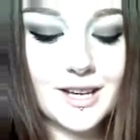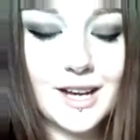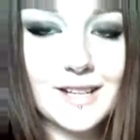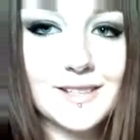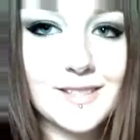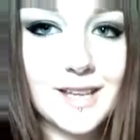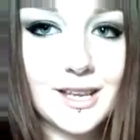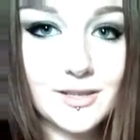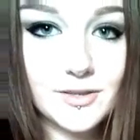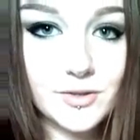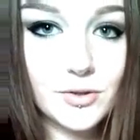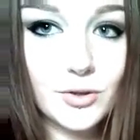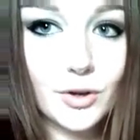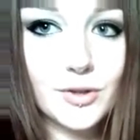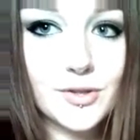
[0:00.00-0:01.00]
I'd say it's
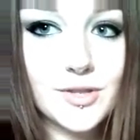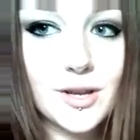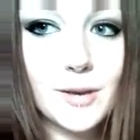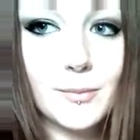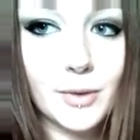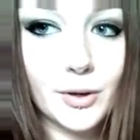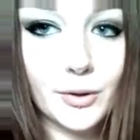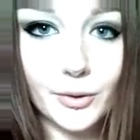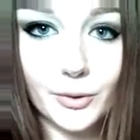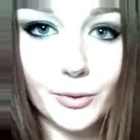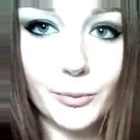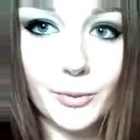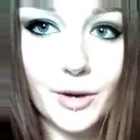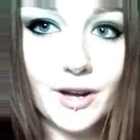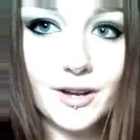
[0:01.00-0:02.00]
not a
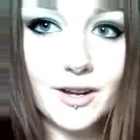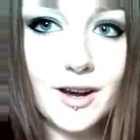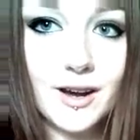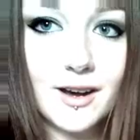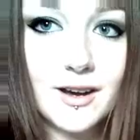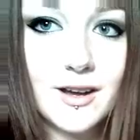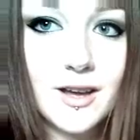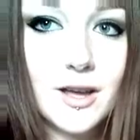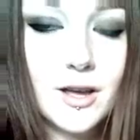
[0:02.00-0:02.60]
miracle worker,